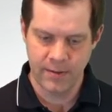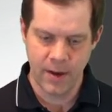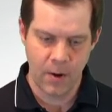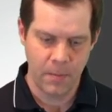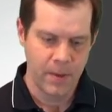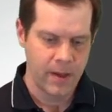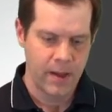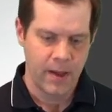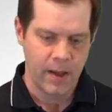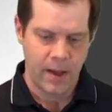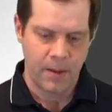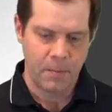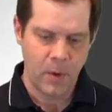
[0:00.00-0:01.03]
So
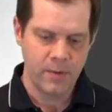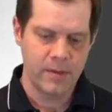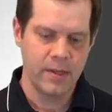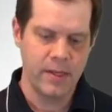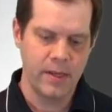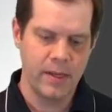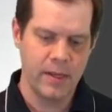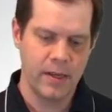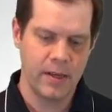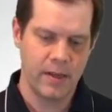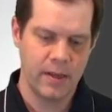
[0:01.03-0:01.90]
most of the